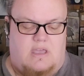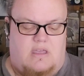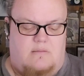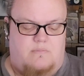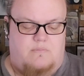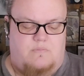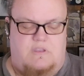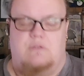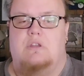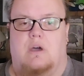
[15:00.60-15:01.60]

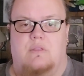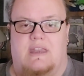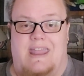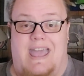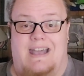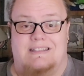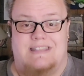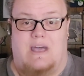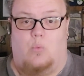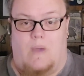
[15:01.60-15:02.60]
you know that it has
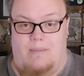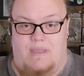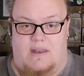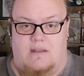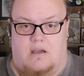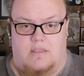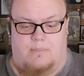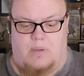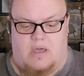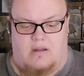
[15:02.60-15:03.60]
that webbing on the
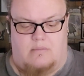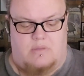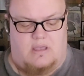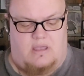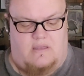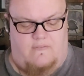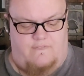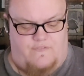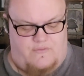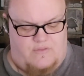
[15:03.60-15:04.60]
bottom
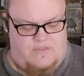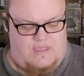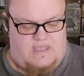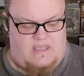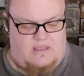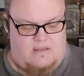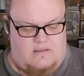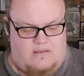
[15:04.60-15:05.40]
of the